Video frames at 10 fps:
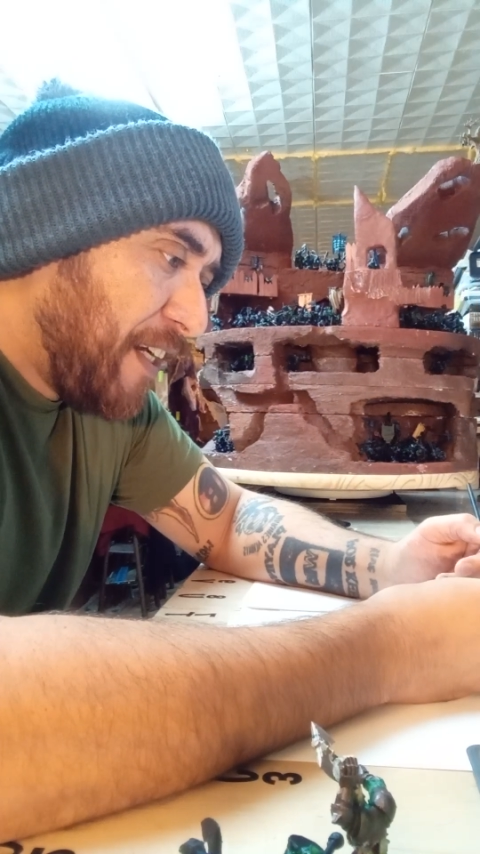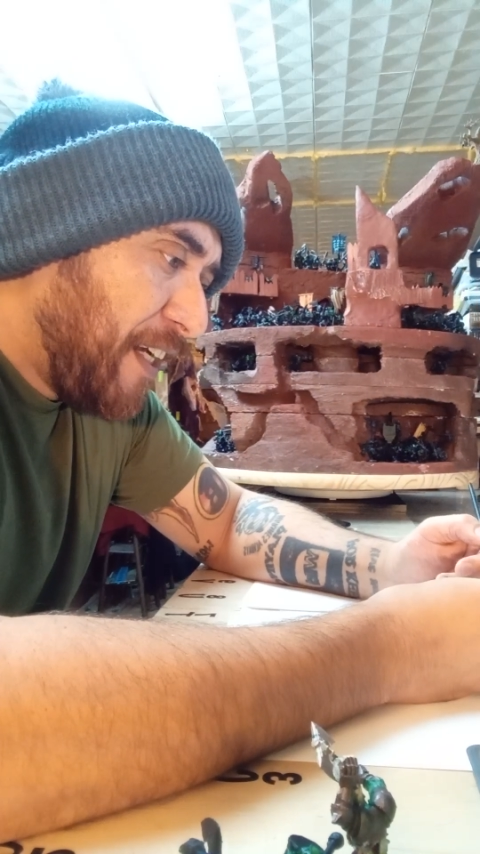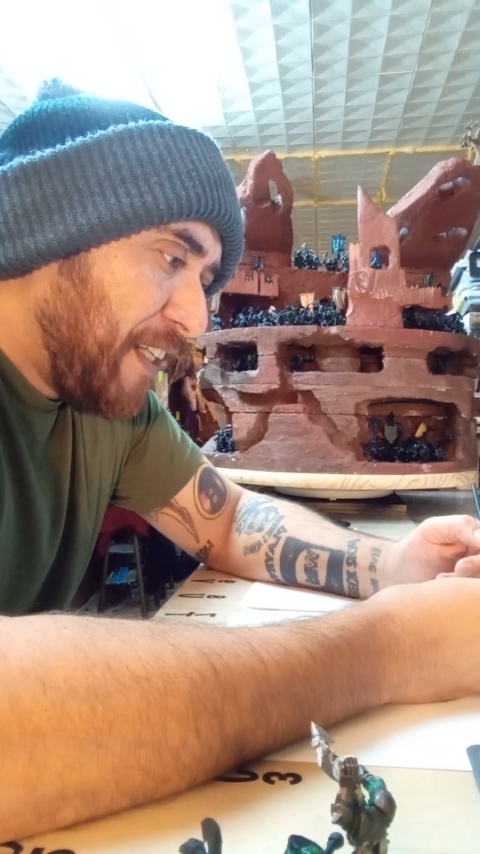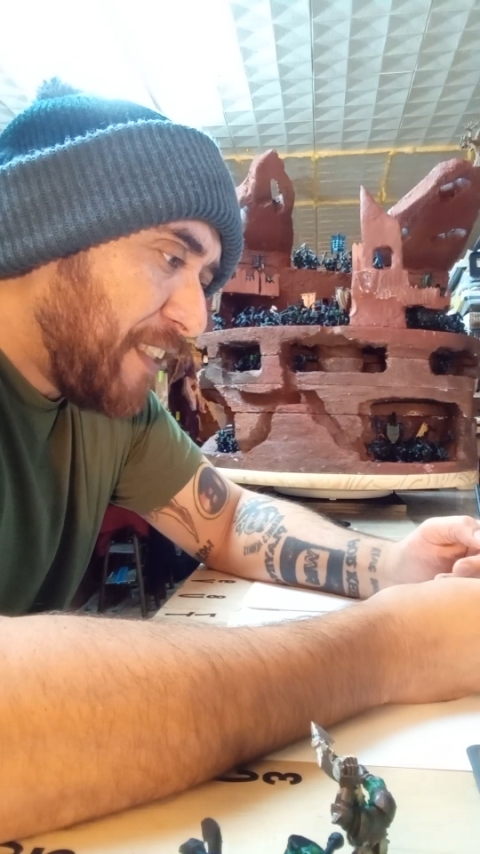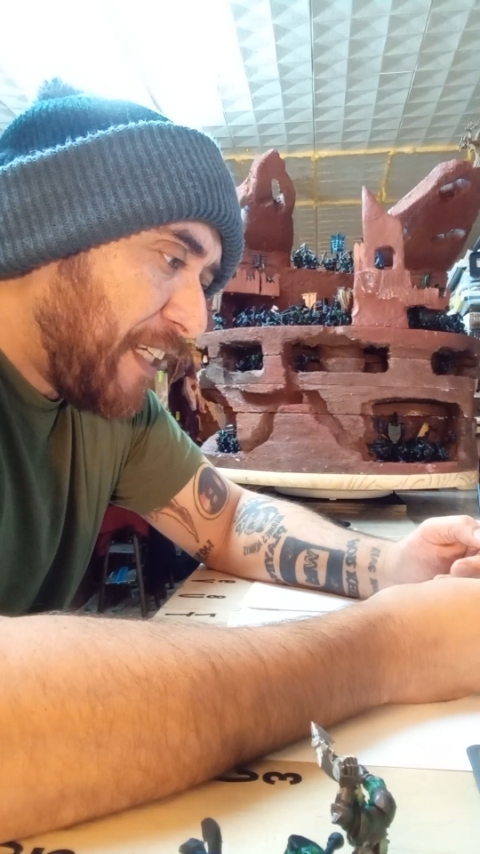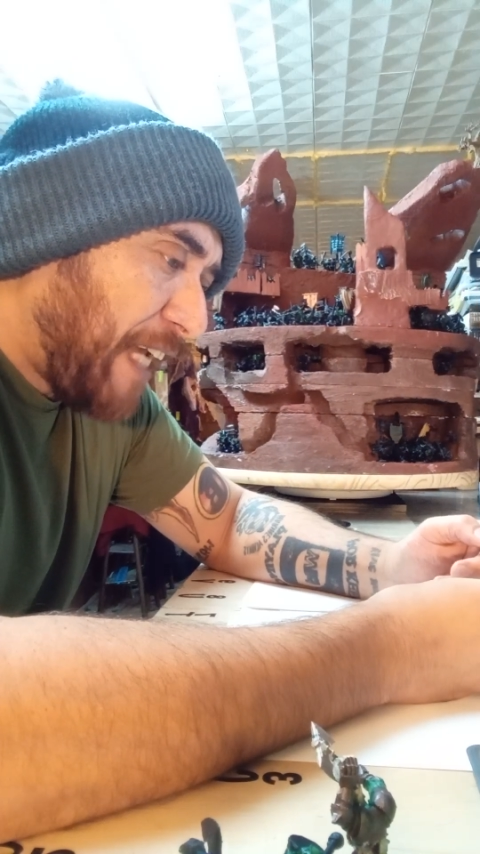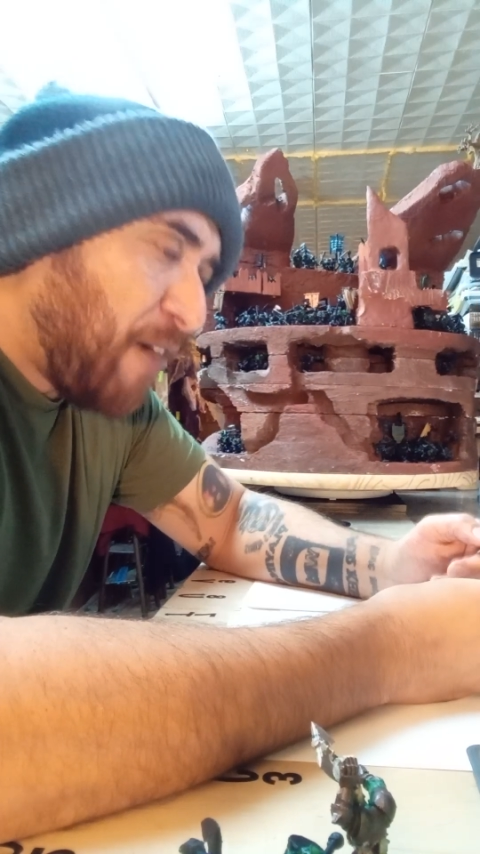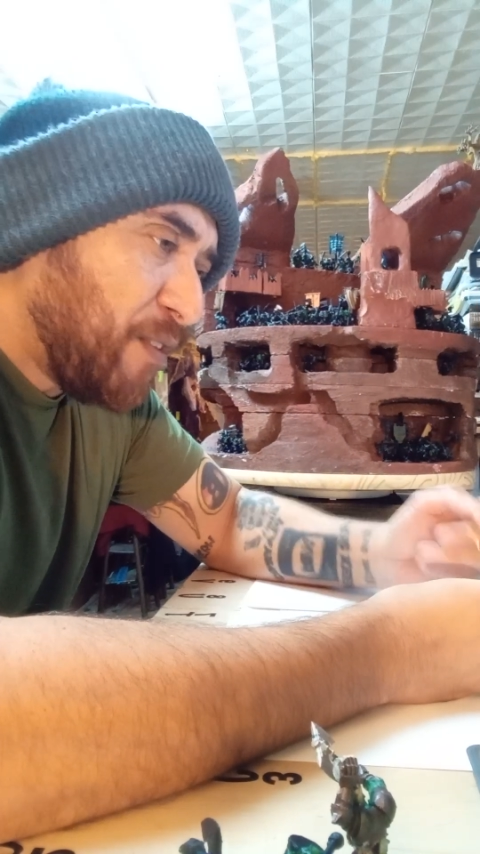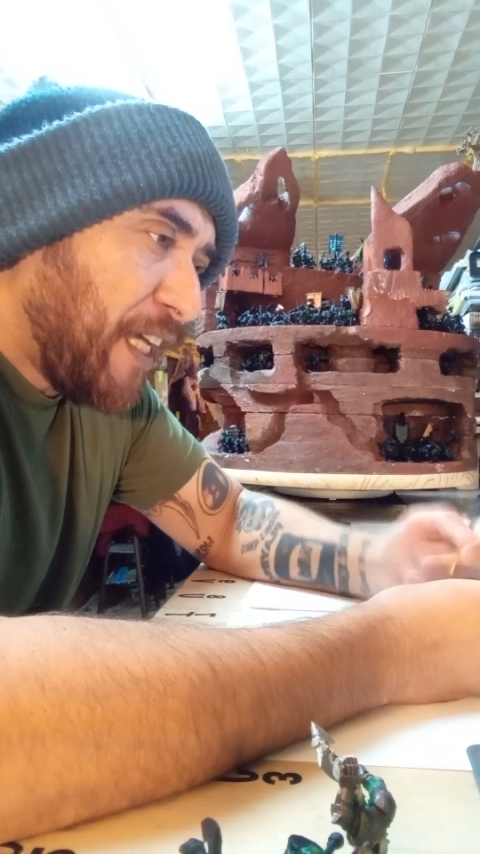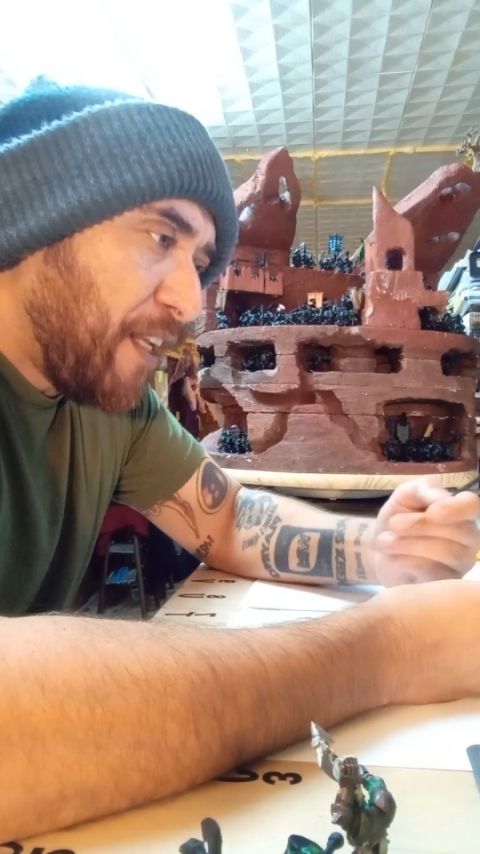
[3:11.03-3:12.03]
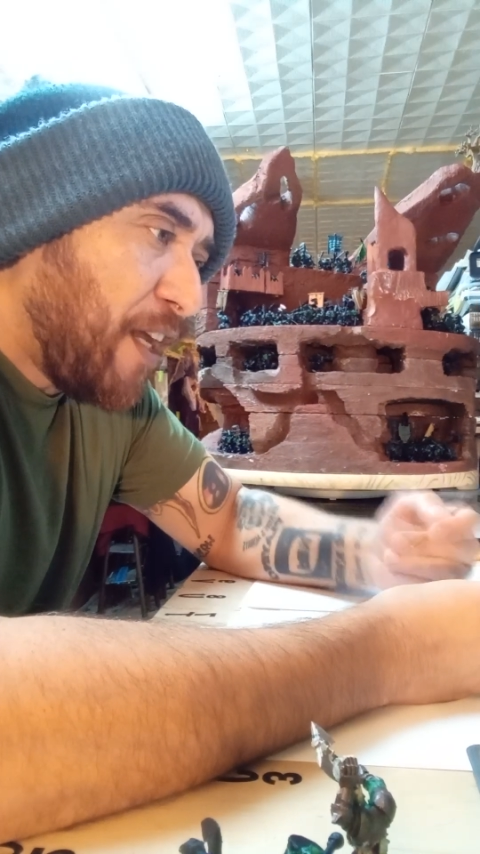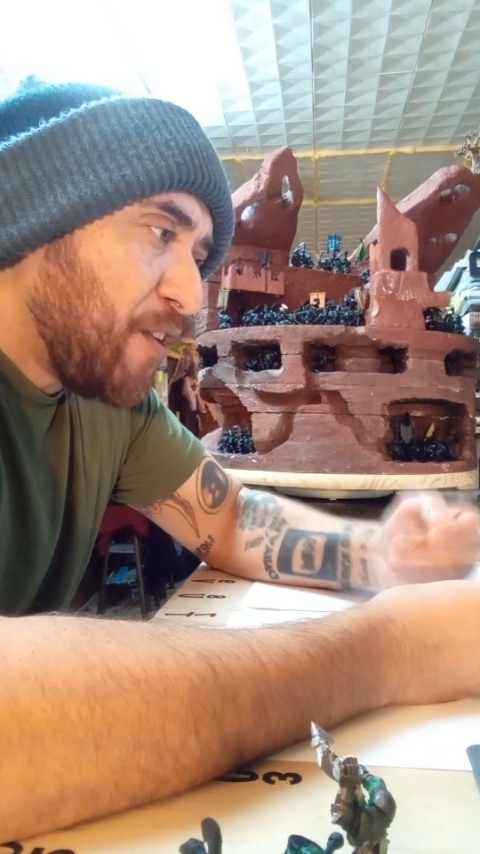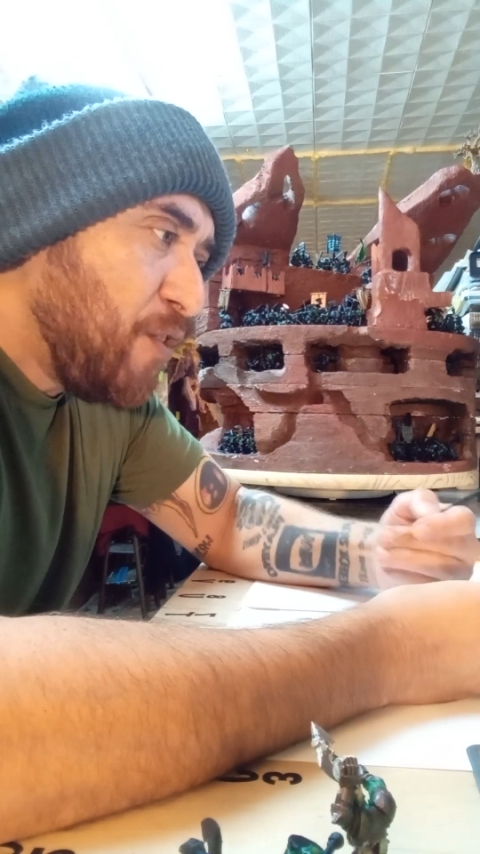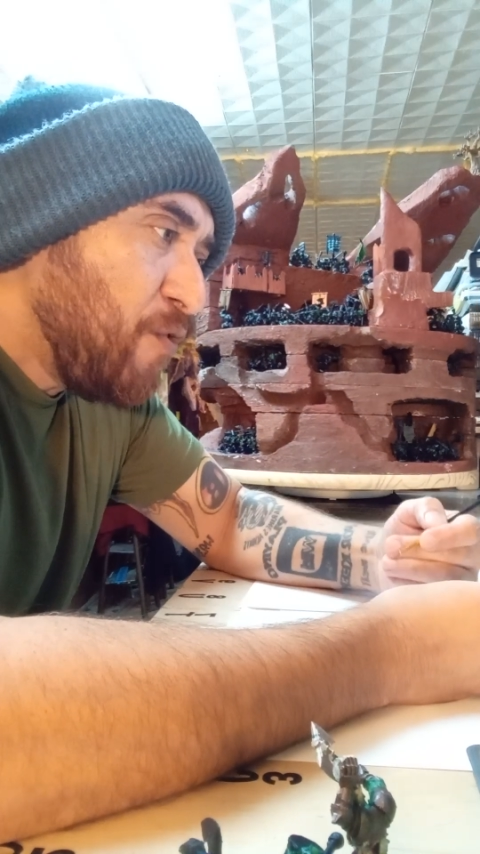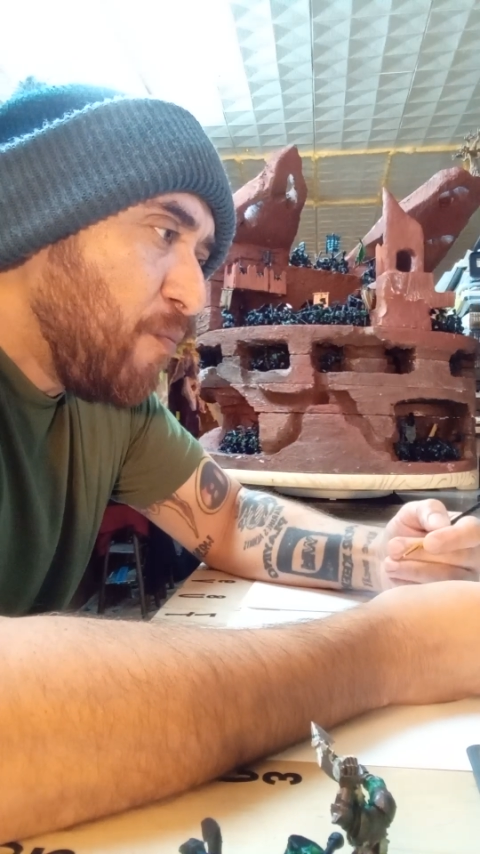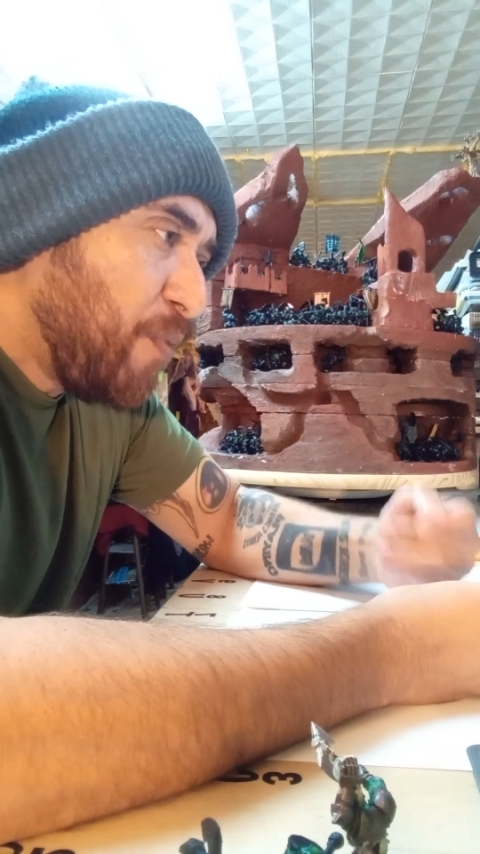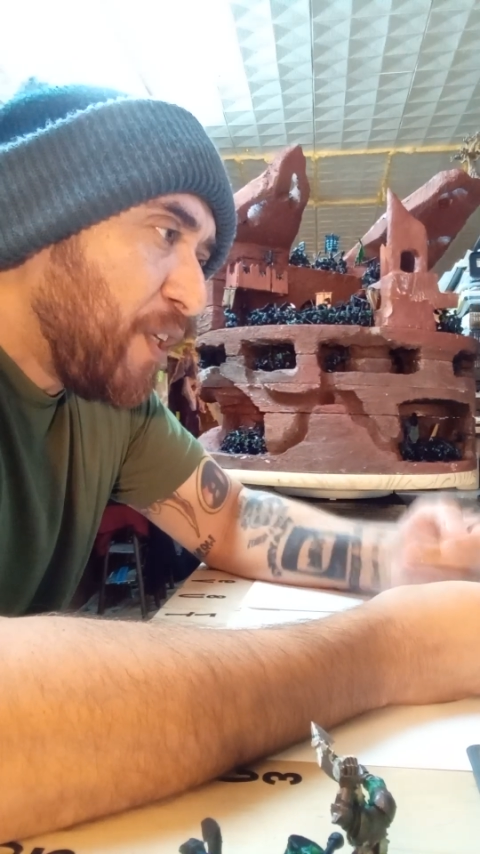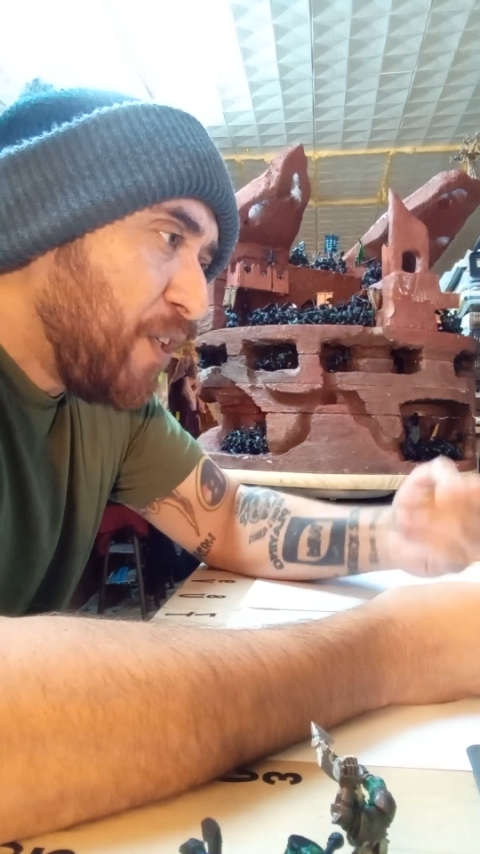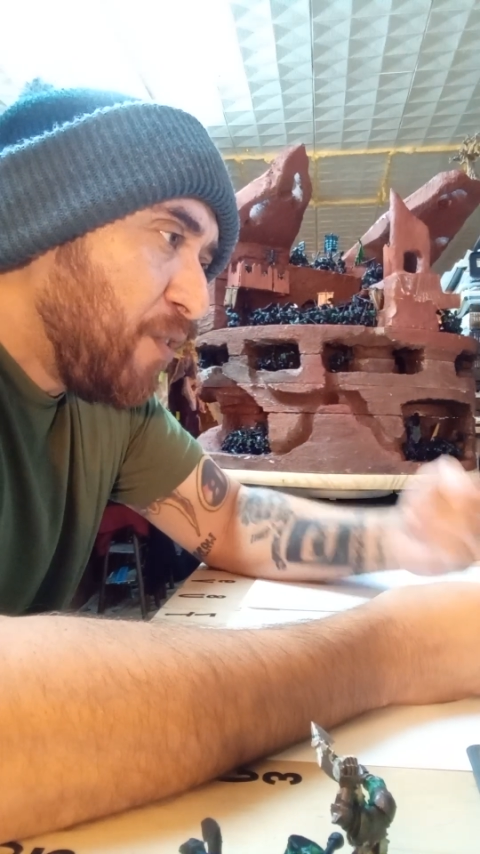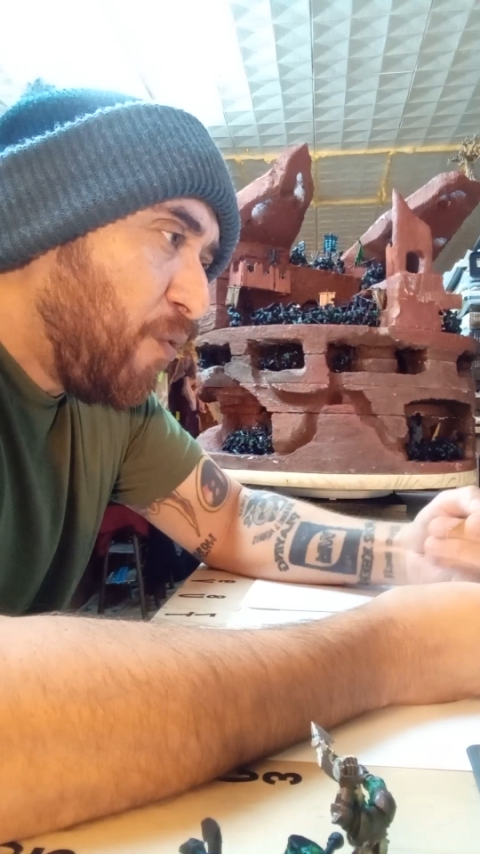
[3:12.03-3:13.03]
and it's like, how is that not you
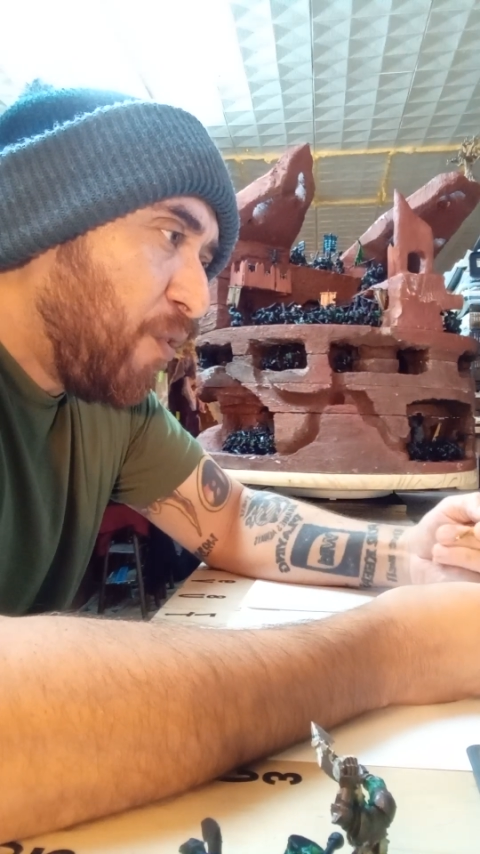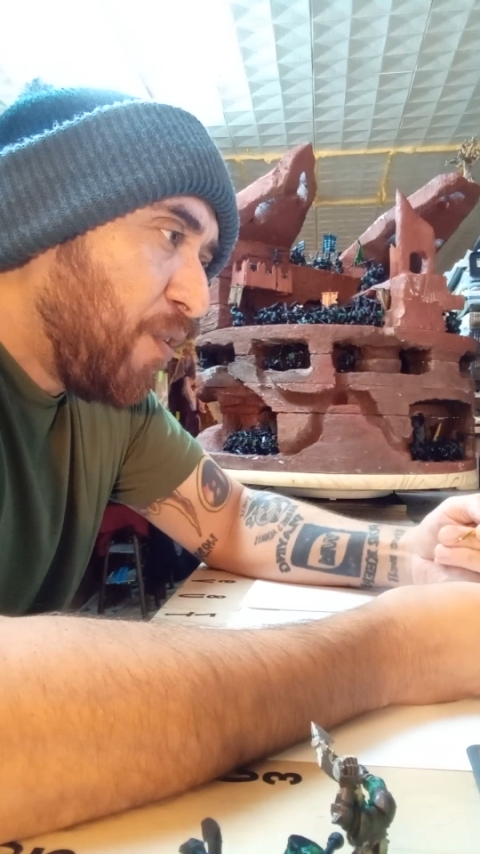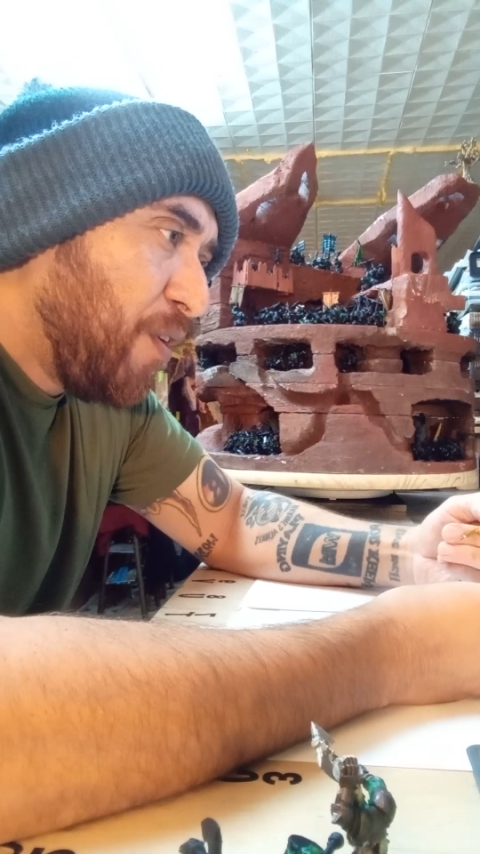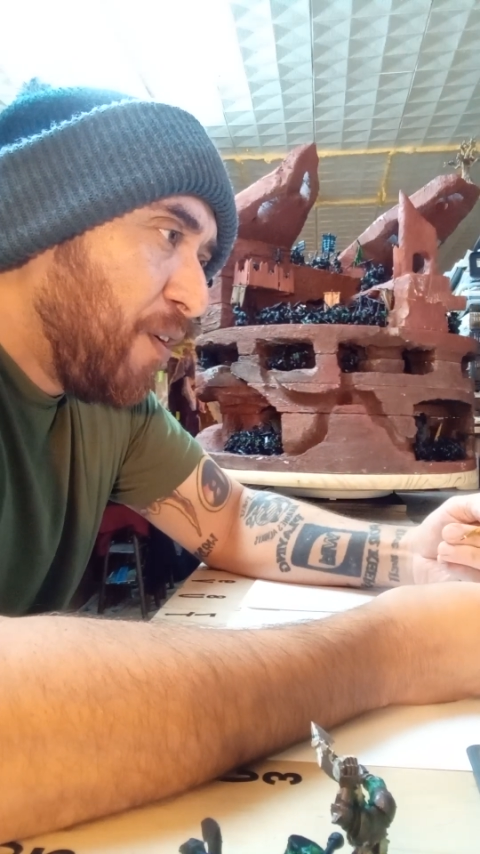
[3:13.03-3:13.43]
putting your